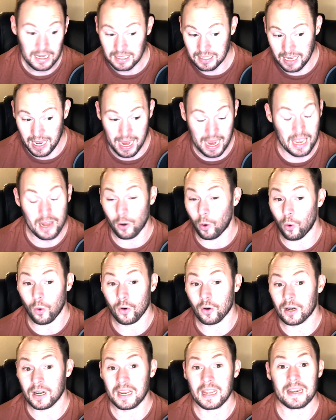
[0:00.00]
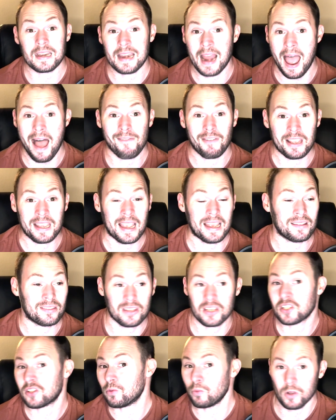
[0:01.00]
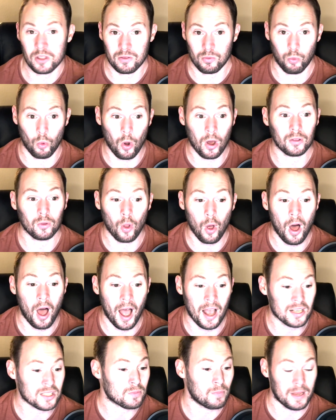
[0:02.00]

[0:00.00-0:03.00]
can Oregon navigate this with one loss?